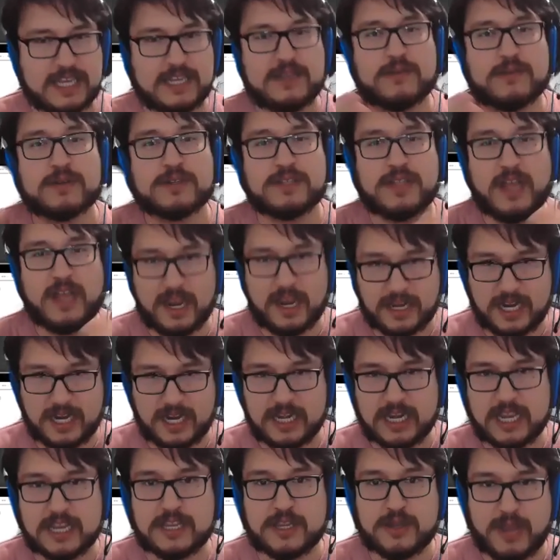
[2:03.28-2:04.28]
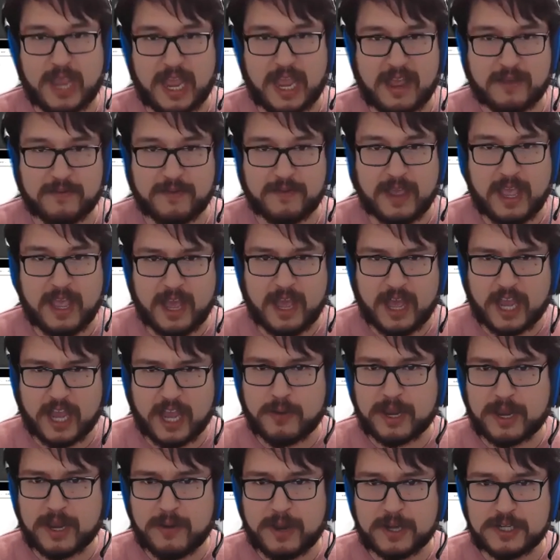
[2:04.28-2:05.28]
or talking and you have a
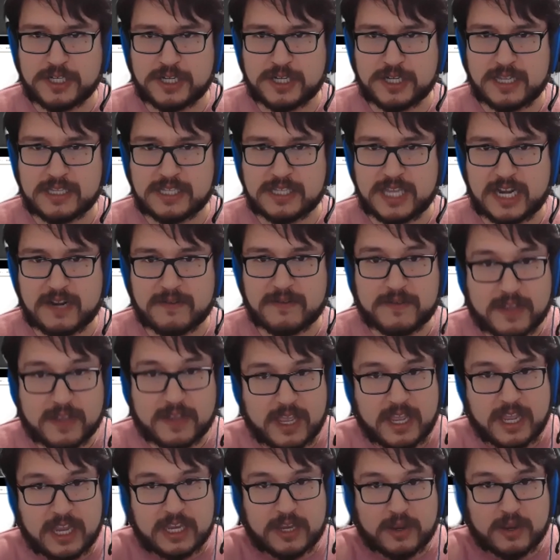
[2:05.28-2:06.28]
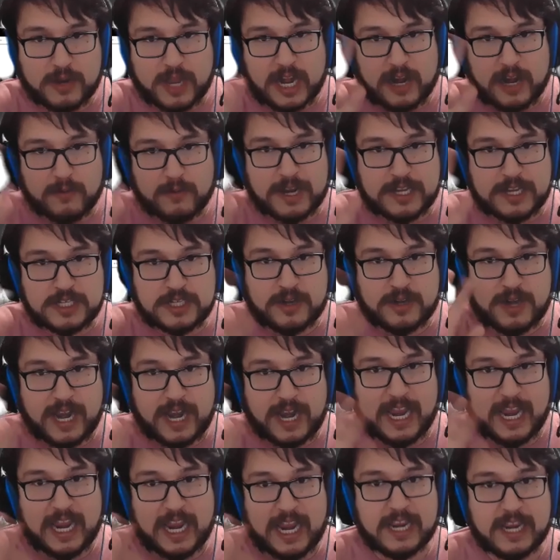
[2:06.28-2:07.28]
quick question, instead of kind of raising your
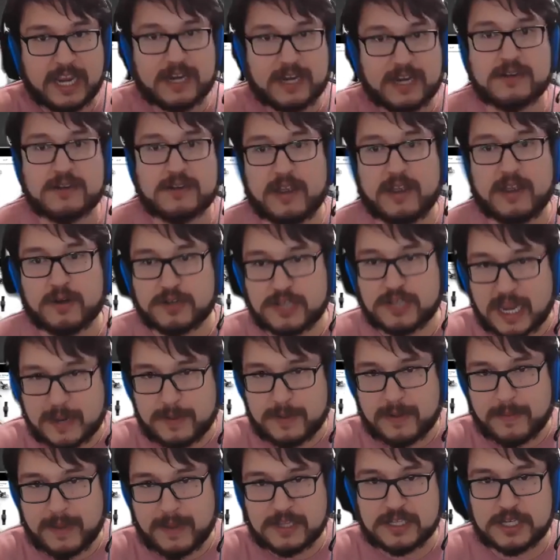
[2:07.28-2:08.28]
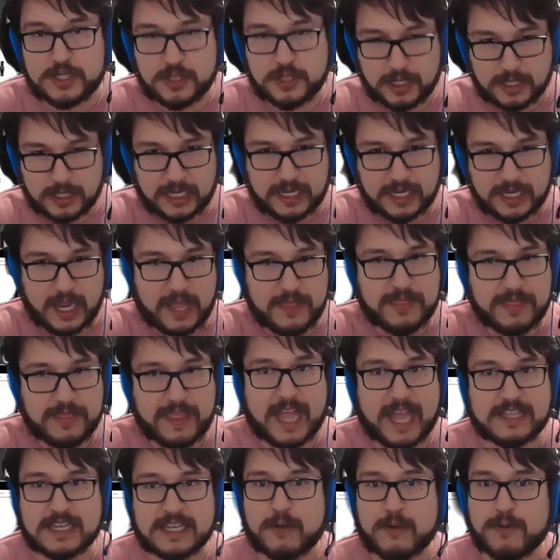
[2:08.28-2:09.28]
hand or typing a message, you can click on
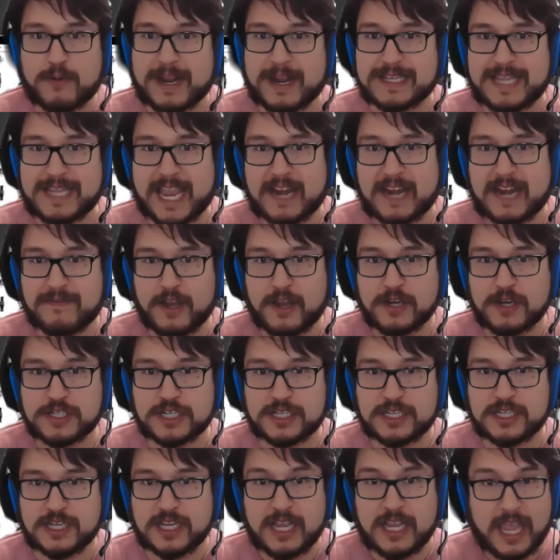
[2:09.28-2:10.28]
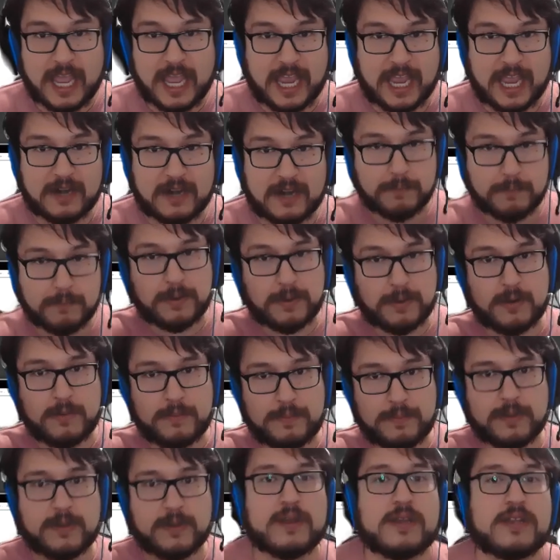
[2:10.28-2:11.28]
that raise hand function and boop,
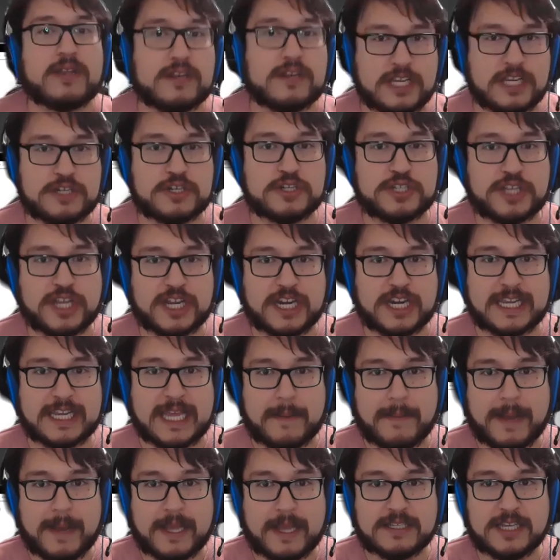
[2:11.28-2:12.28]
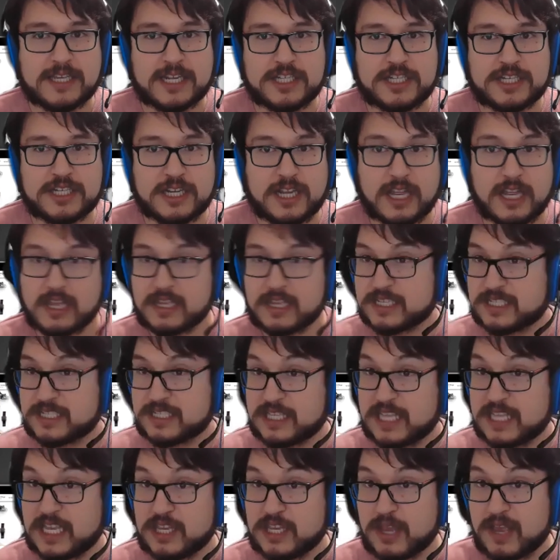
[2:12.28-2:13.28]
teacher's going to get a message, see
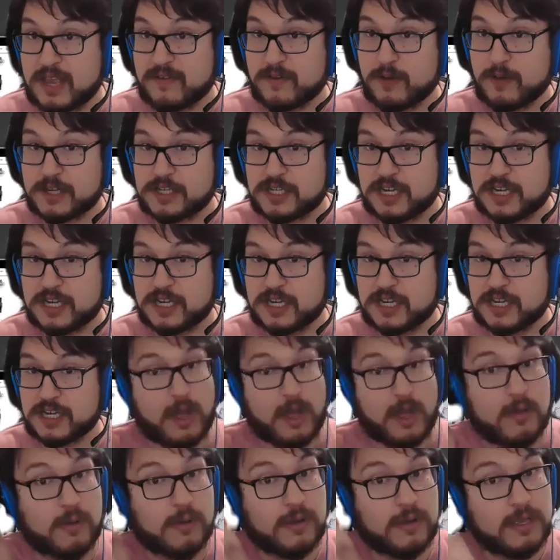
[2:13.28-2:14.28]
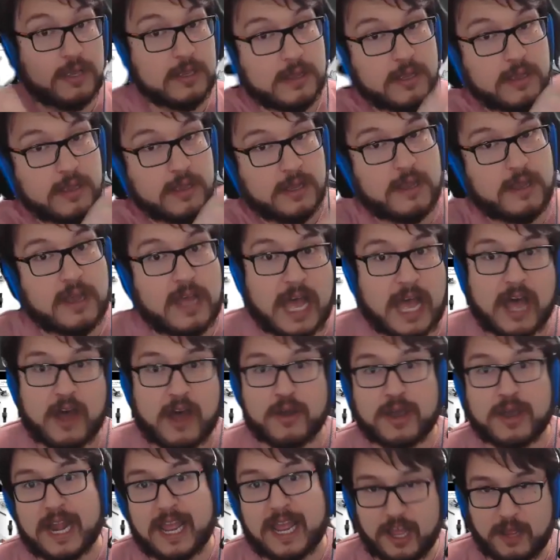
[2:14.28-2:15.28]
that you have a question and go, oh, how
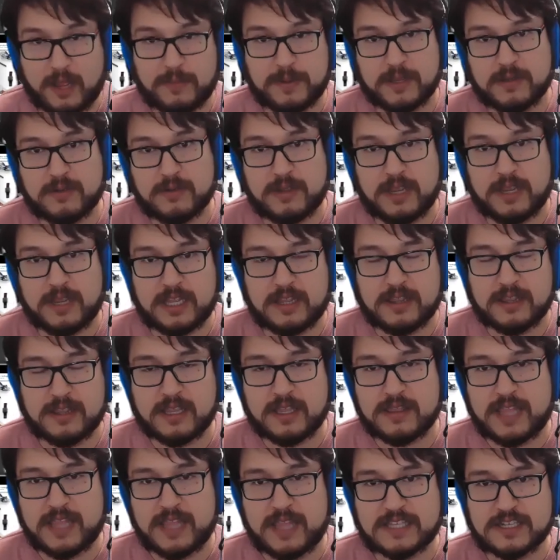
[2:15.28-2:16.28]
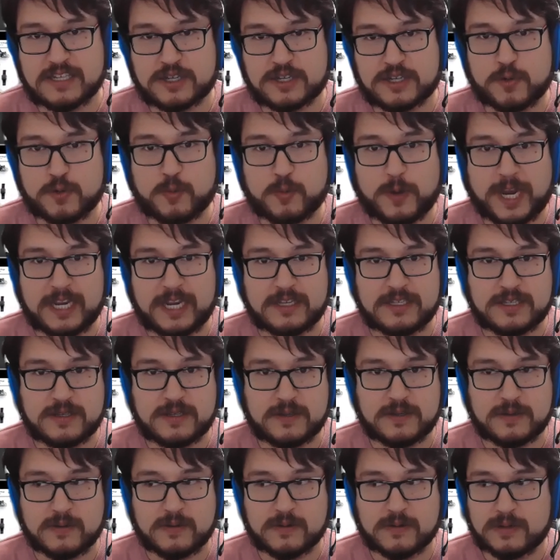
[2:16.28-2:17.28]
can I help you? And then that's a good way
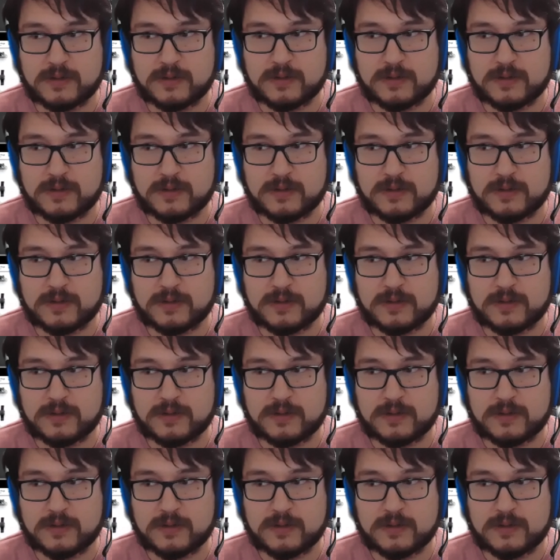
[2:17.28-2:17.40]
to